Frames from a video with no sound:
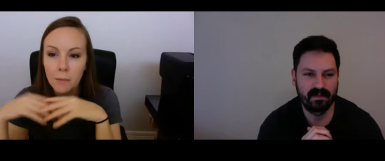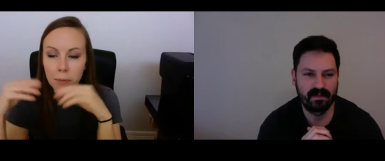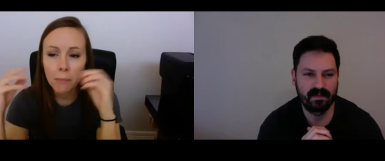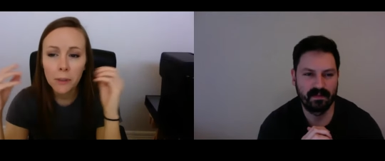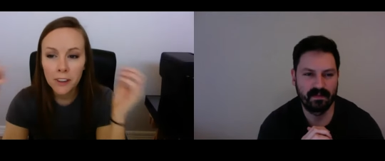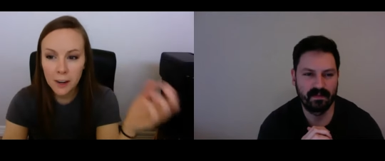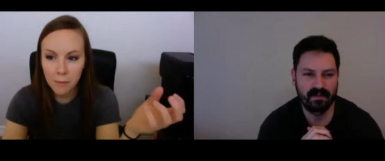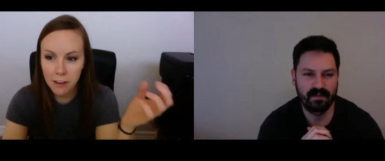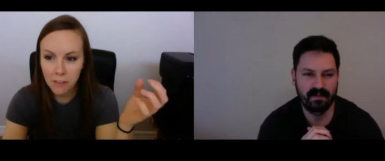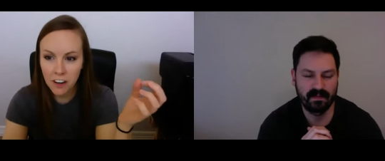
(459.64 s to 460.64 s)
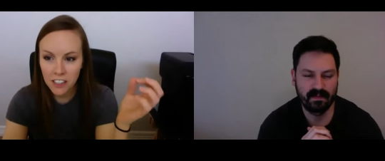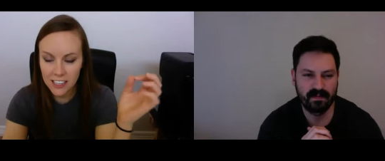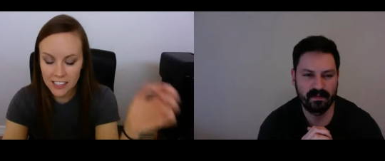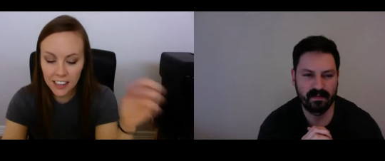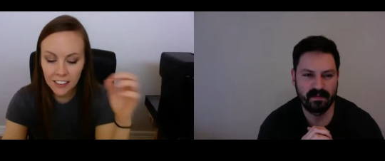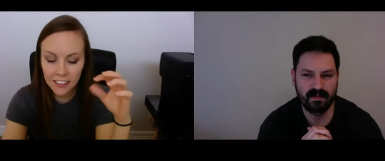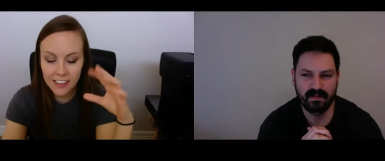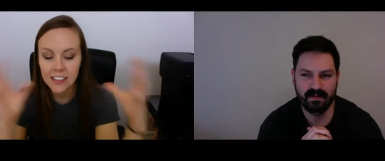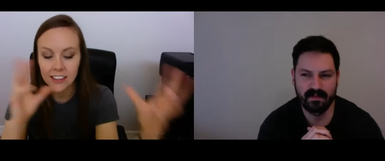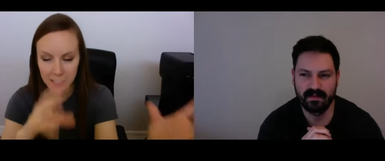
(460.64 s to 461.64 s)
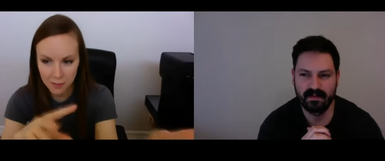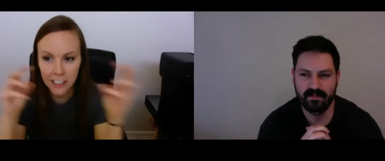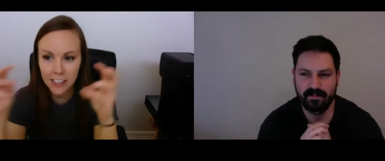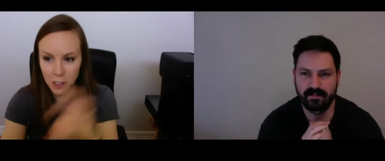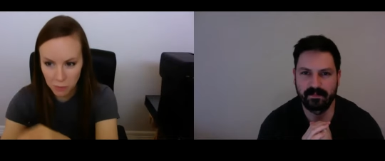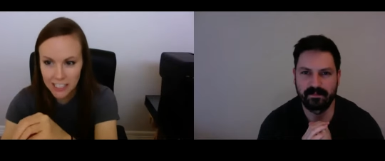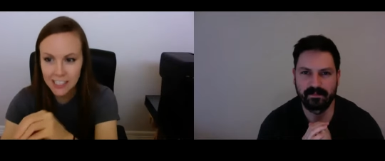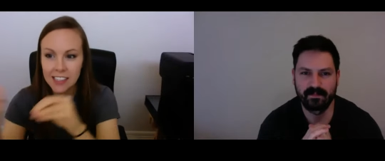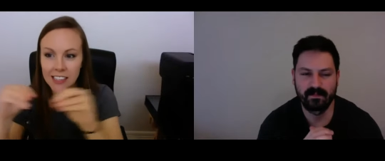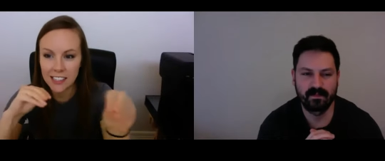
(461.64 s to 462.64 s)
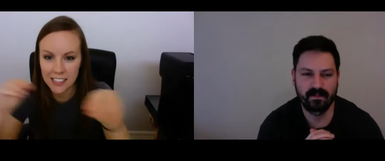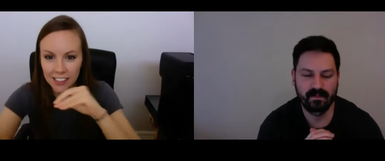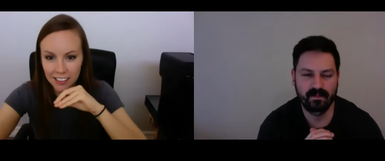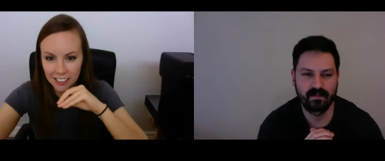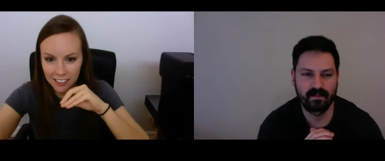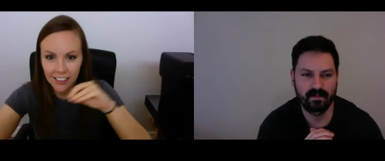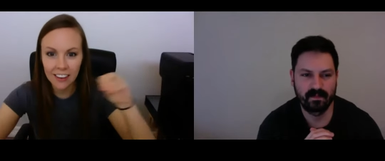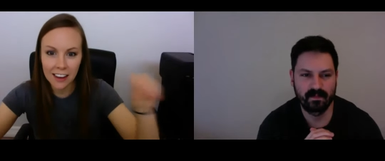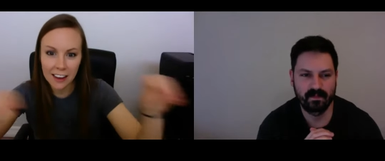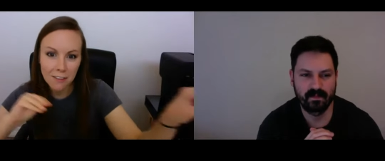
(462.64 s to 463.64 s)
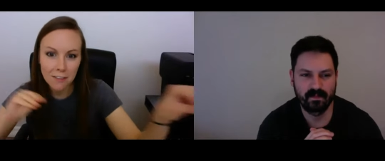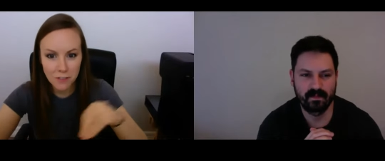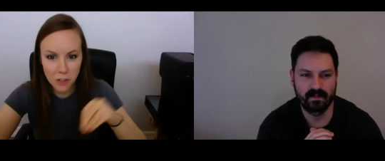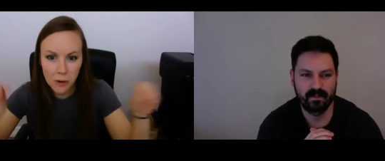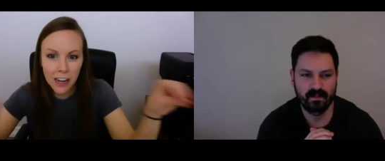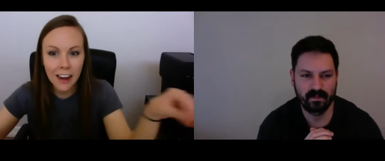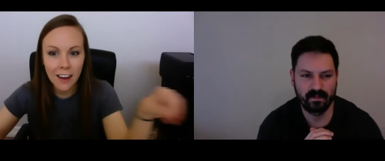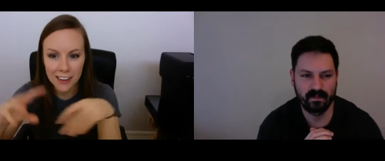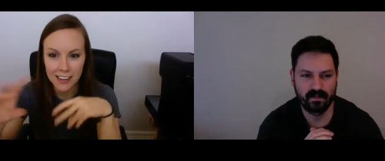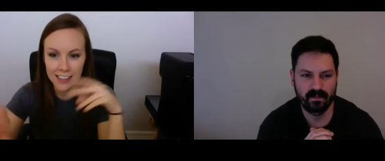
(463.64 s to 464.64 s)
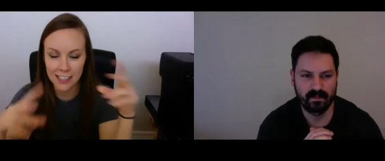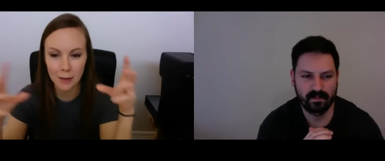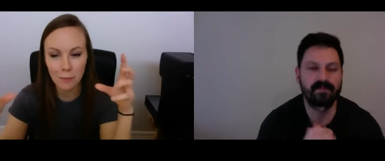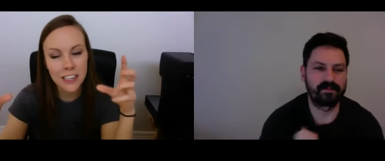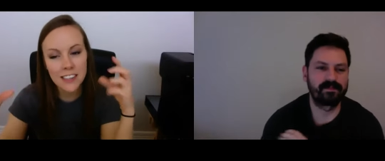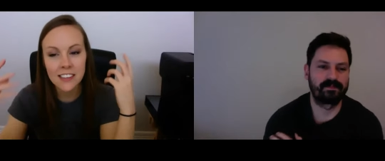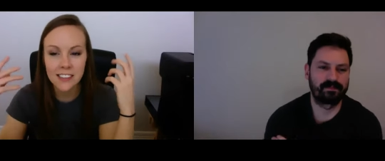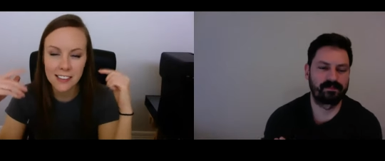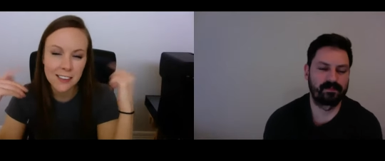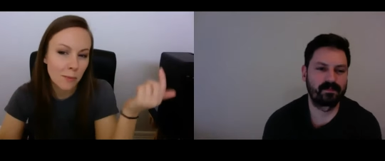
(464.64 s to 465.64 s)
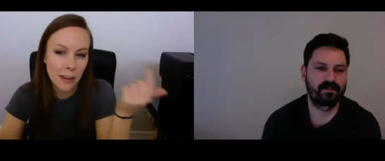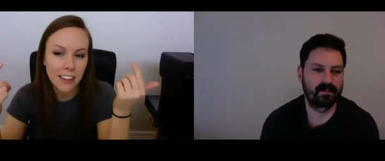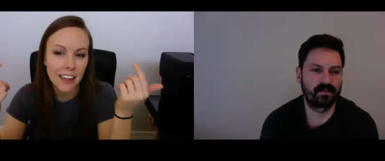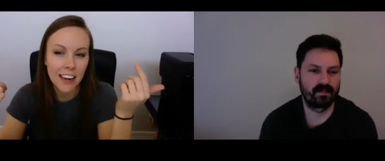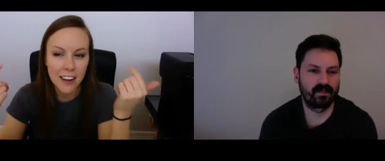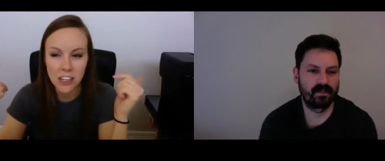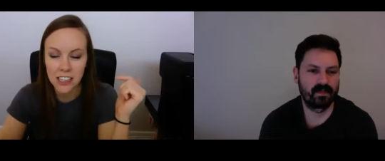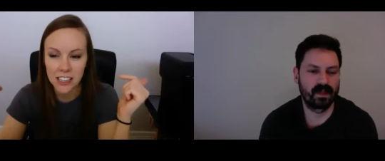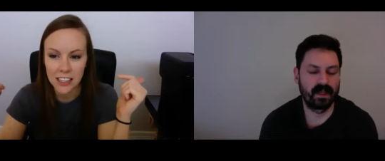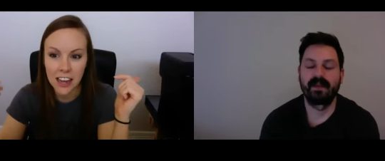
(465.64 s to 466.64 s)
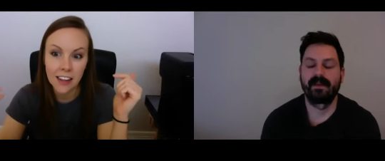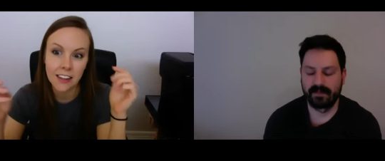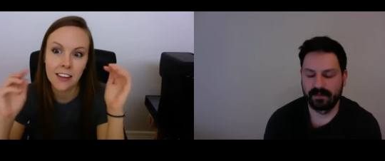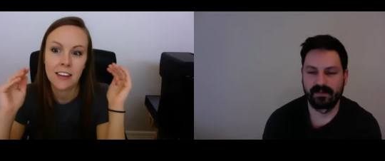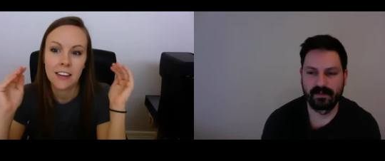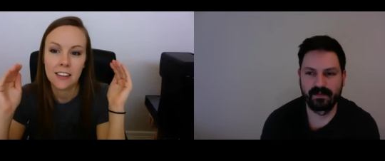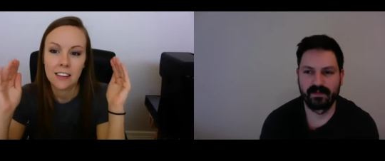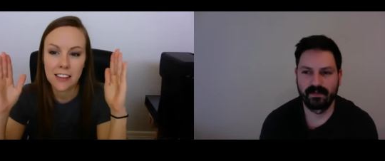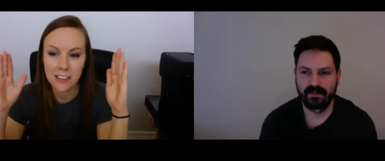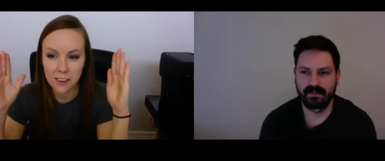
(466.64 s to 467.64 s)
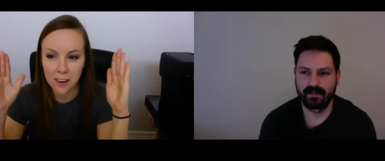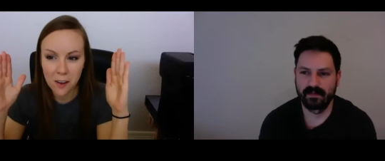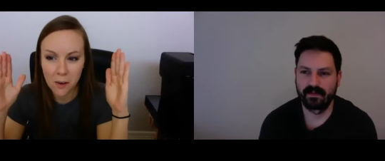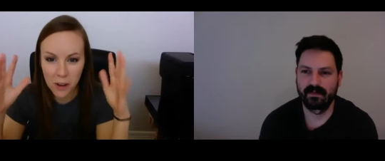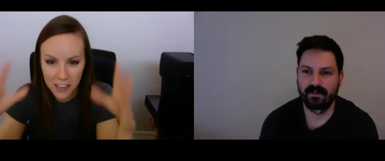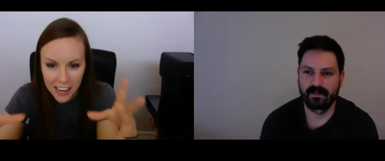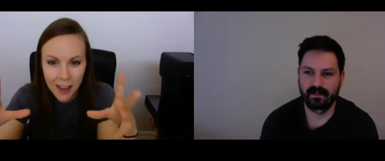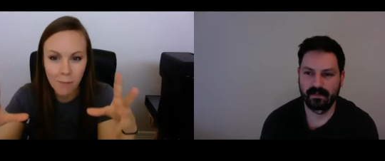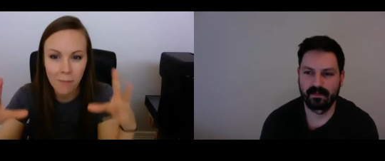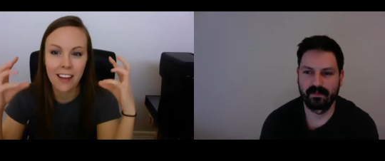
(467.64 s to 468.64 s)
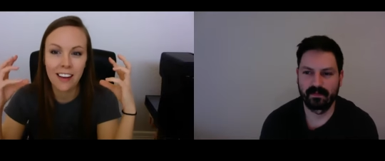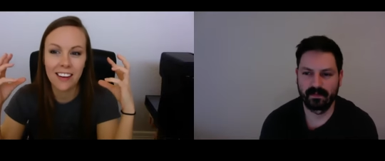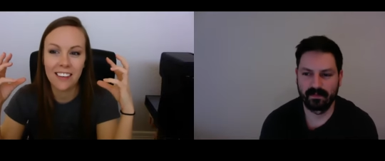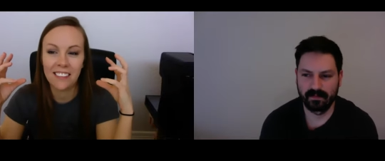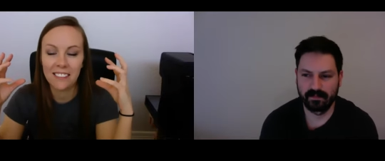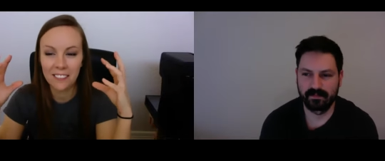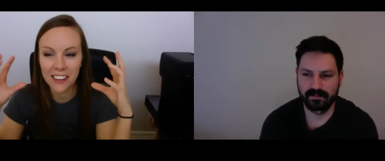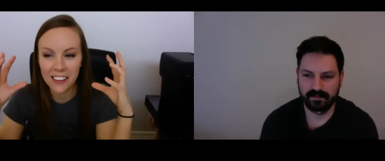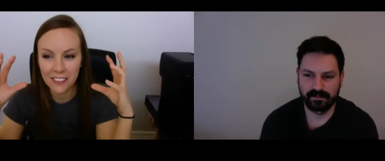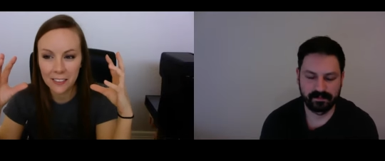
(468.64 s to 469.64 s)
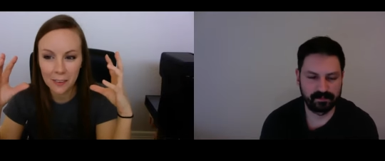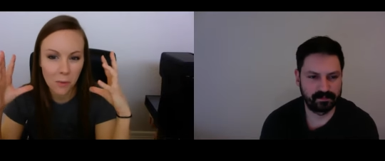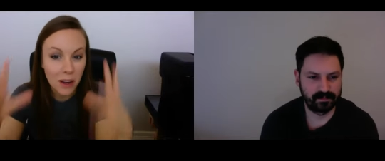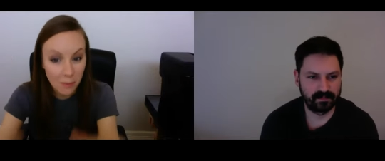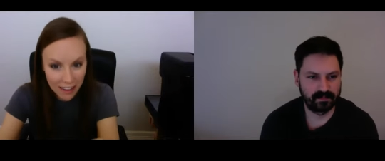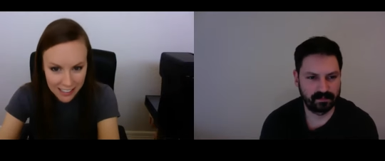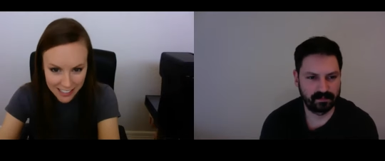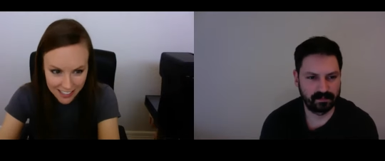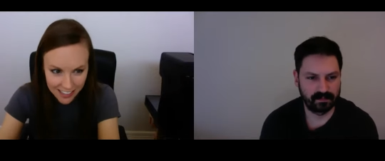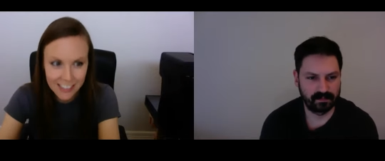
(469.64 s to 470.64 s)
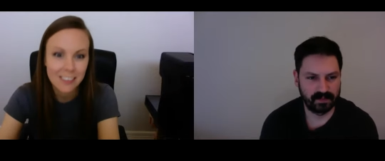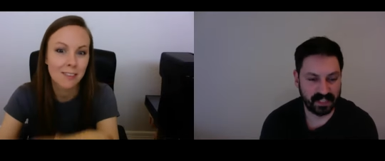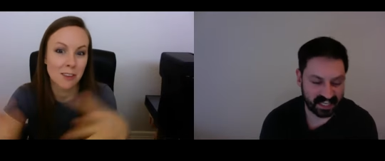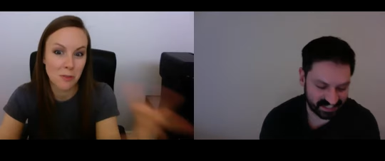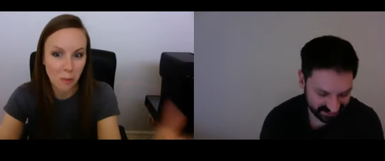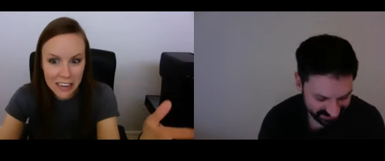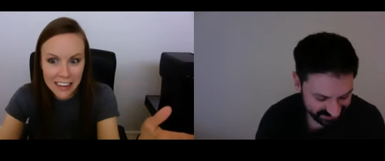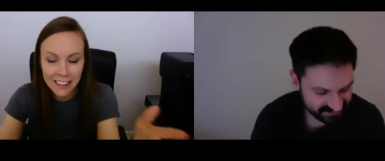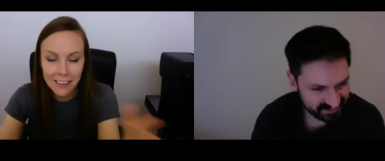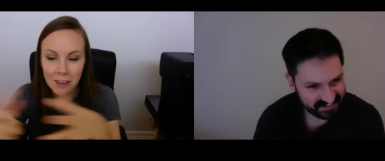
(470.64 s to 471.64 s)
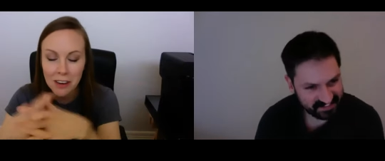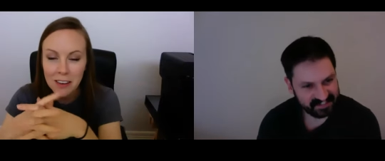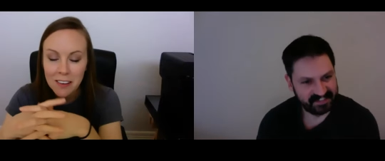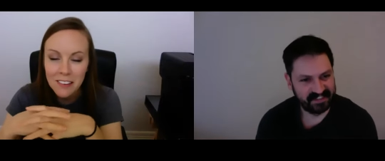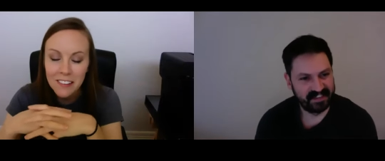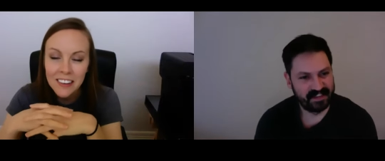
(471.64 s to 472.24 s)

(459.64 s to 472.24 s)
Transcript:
Speaker 1: people are going to be far less likely to see these various pieces and kind of spread out in distant places and still make the connection that these are all one campaign with one message, which yeah. is what we needed them to do.